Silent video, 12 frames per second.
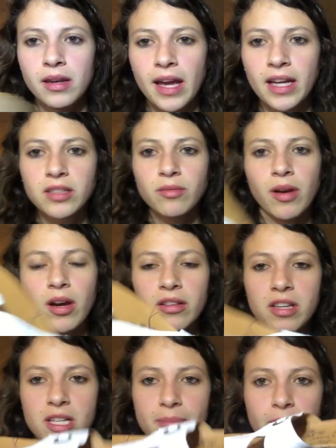Next we
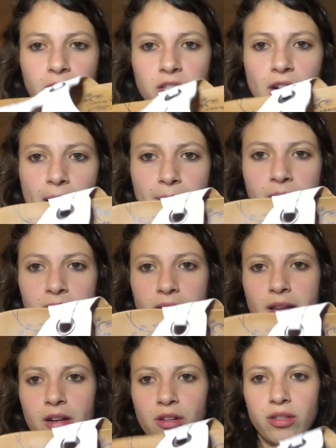got these bear traps
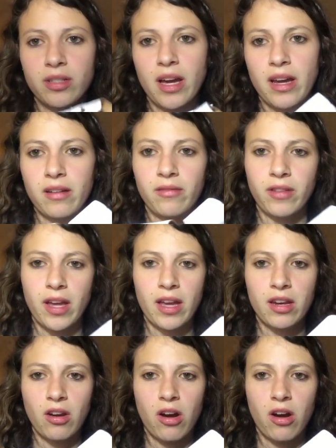that are just kind of like